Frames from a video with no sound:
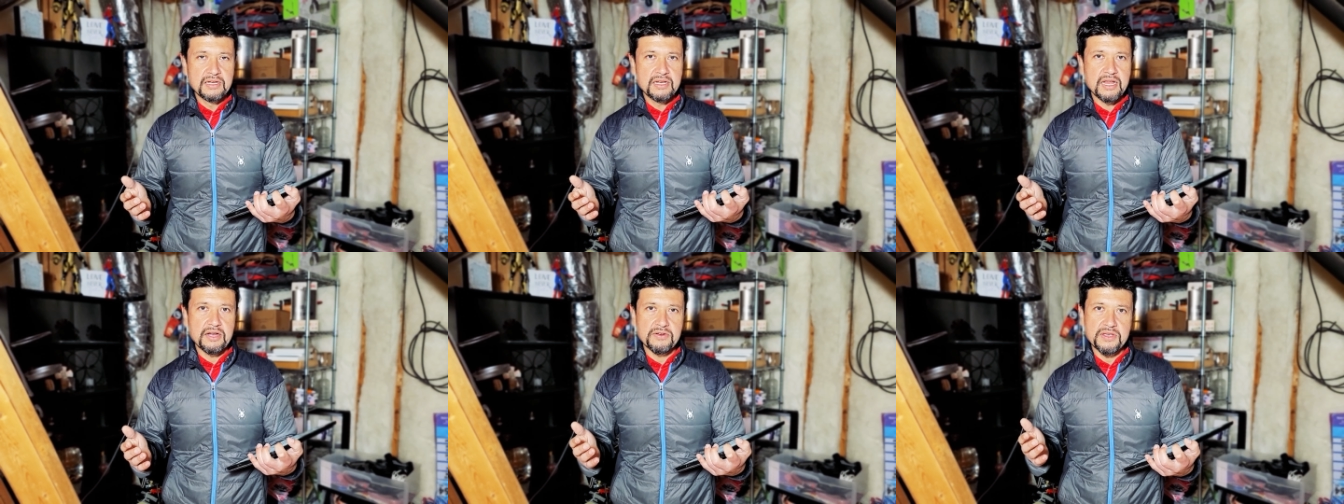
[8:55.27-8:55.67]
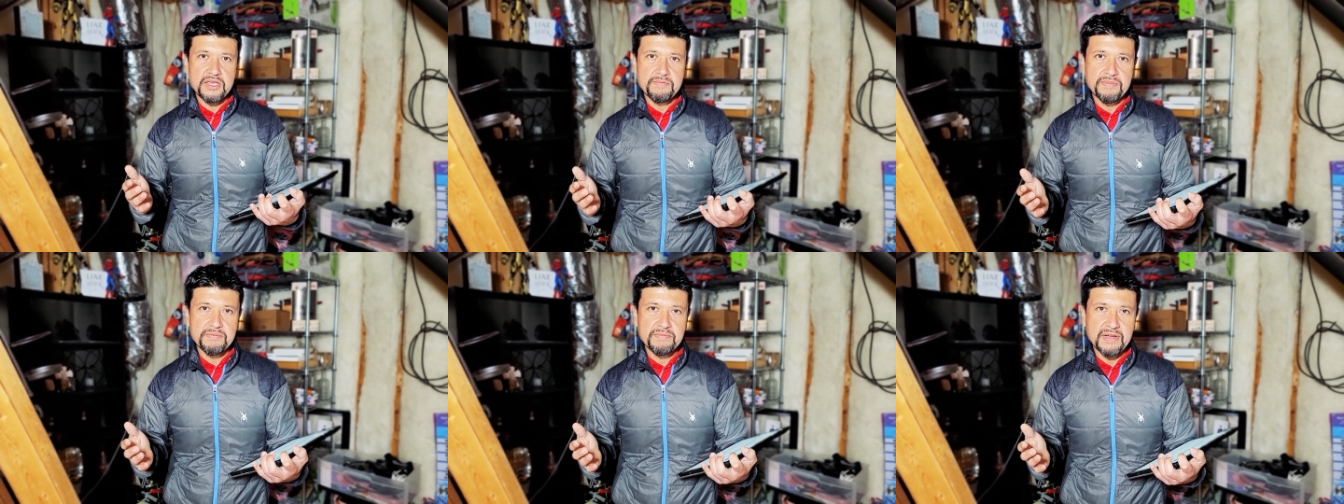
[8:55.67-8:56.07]
Now,
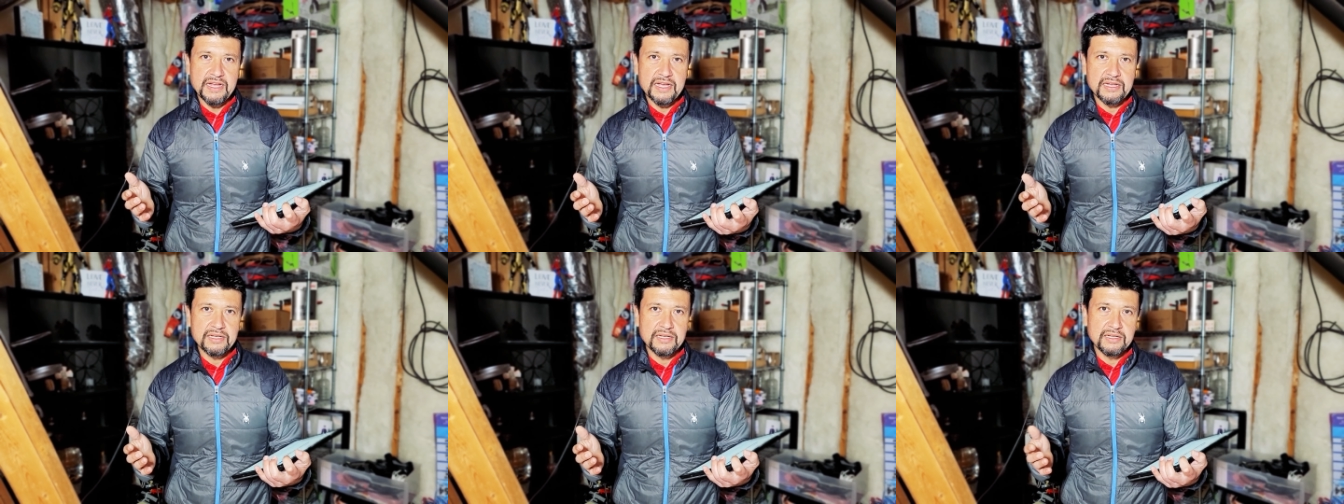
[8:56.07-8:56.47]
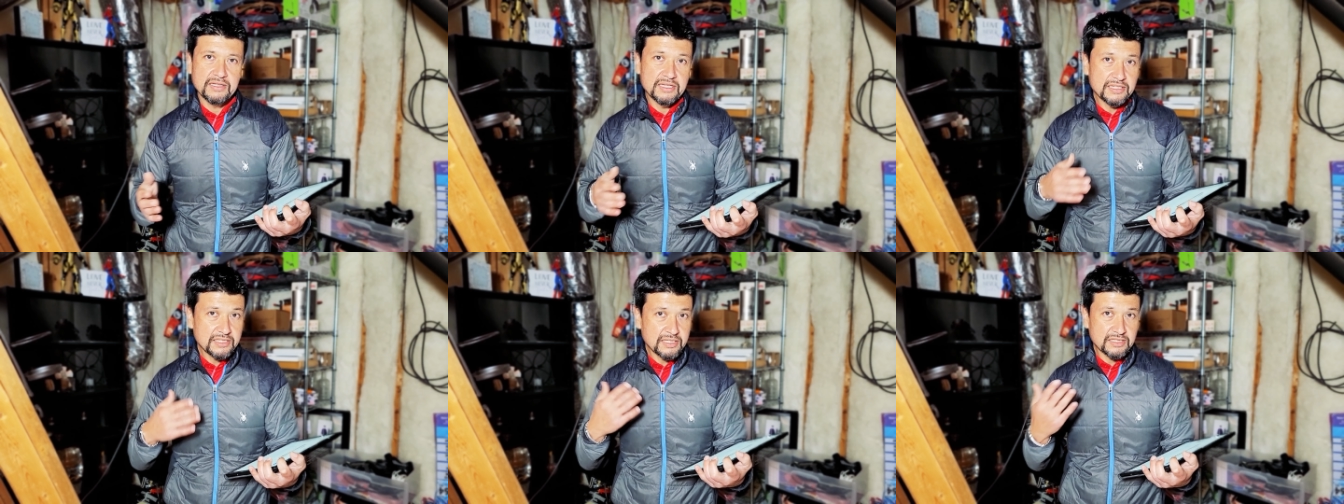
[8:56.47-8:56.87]
keep in mind,
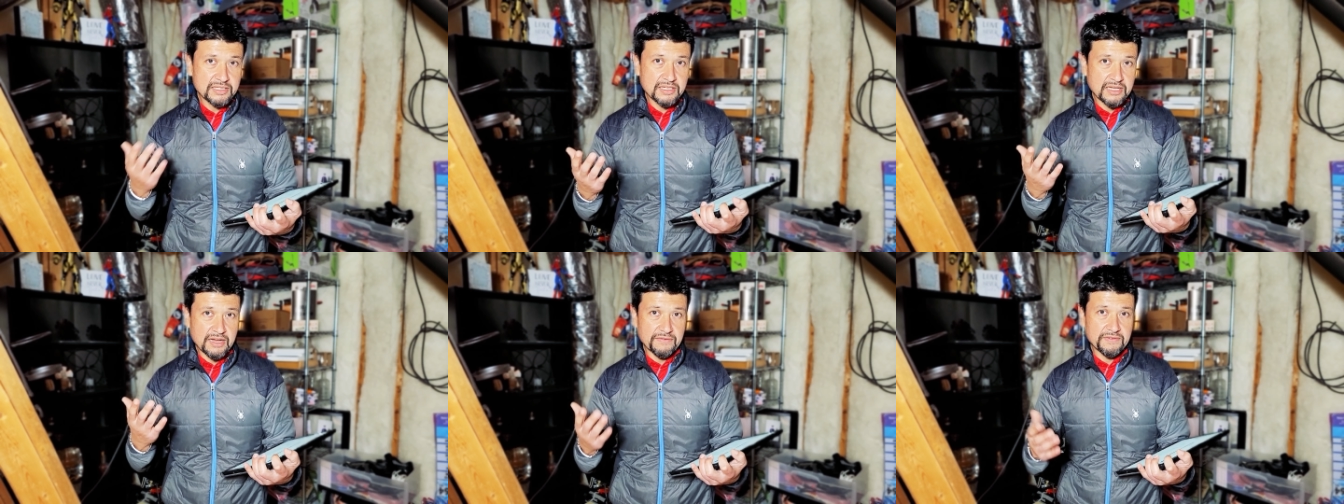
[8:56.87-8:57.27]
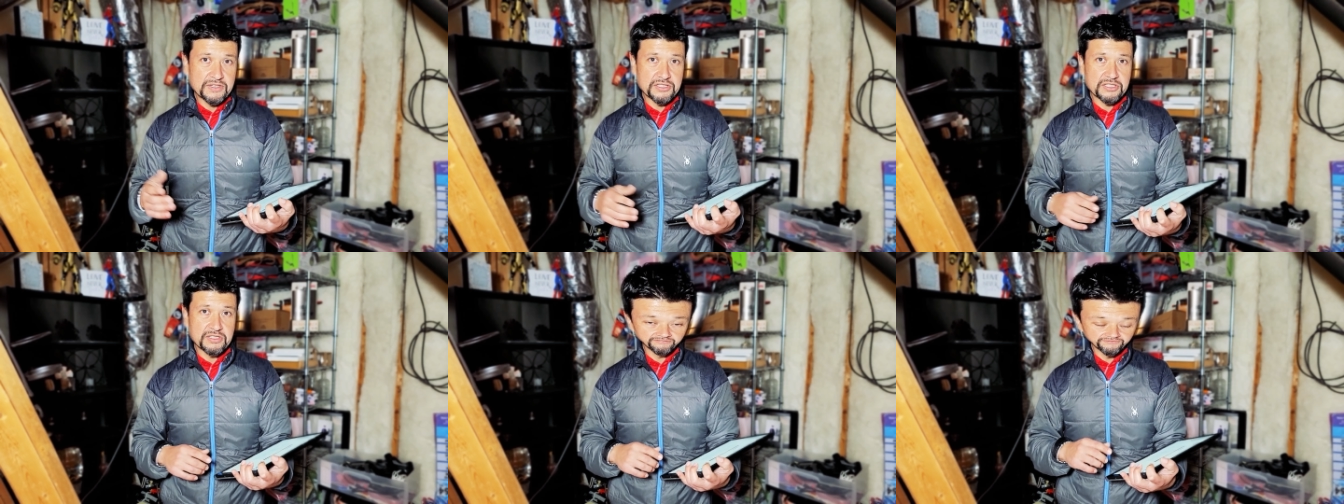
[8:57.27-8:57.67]
this is the
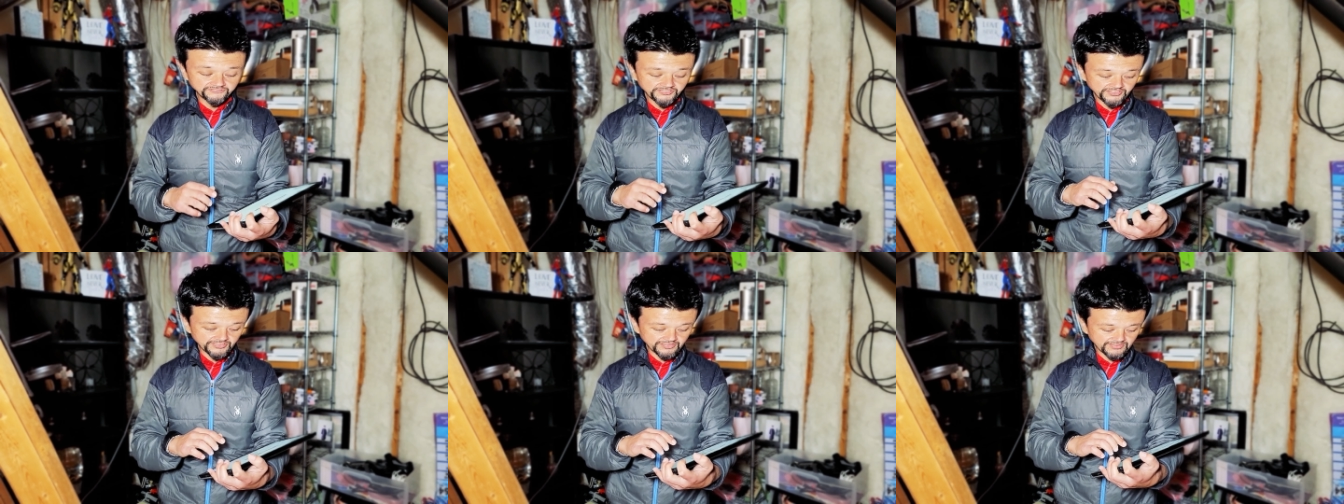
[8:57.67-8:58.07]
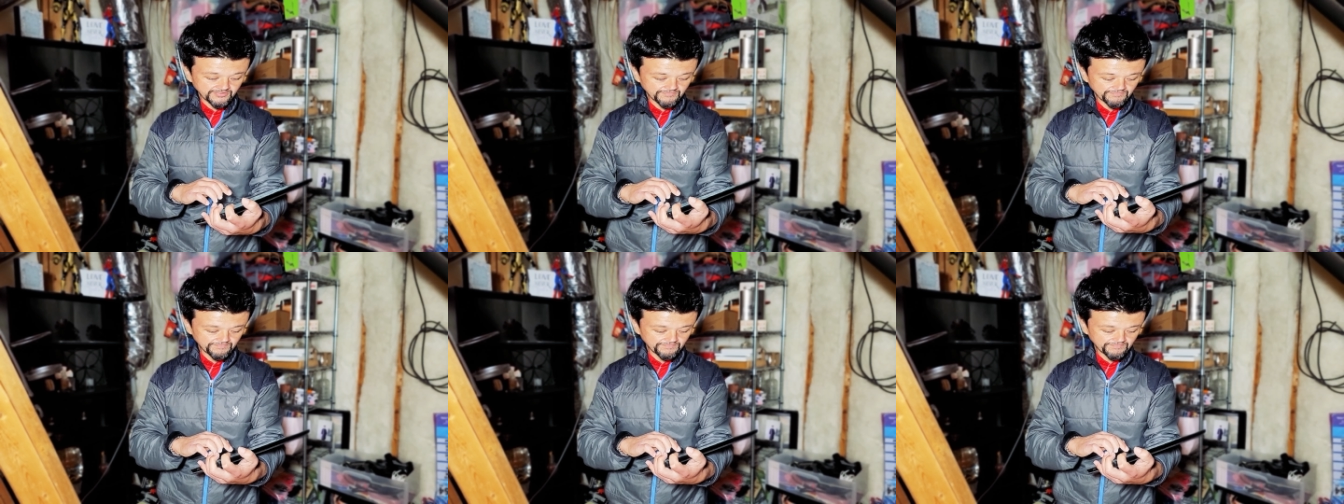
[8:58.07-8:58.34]
definition of genius.